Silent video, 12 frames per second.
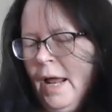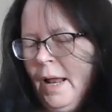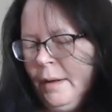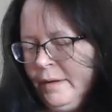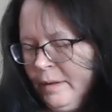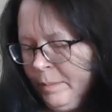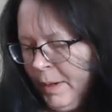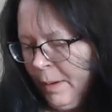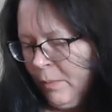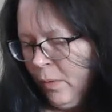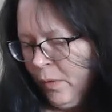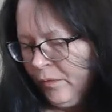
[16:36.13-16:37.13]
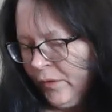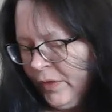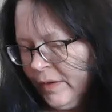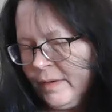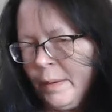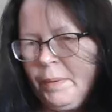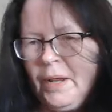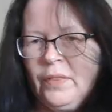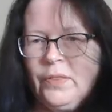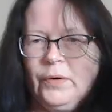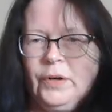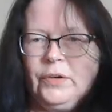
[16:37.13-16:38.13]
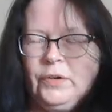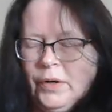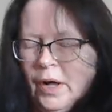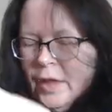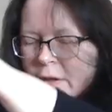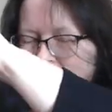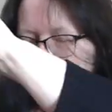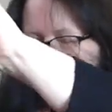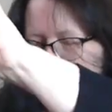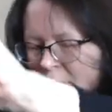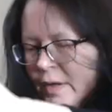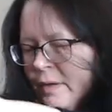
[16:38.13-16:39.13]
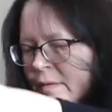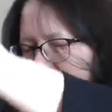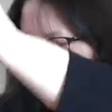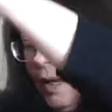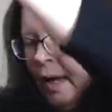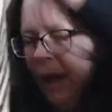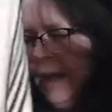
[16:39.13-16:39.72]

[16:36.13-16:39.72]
And I did pay more for this. I paid $32 for this.